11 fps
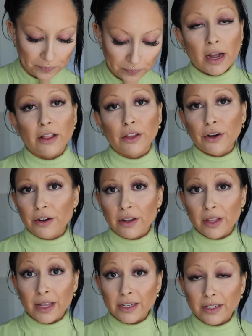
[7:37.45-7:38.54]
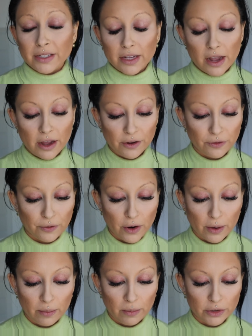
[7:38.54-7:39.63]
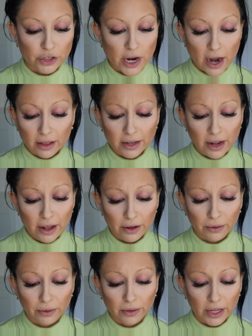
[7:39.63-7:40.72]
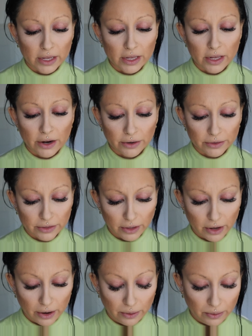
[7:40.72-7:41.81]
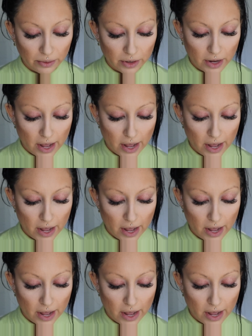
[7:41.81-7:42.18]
I learned this from Jaclyn Hill like years ago,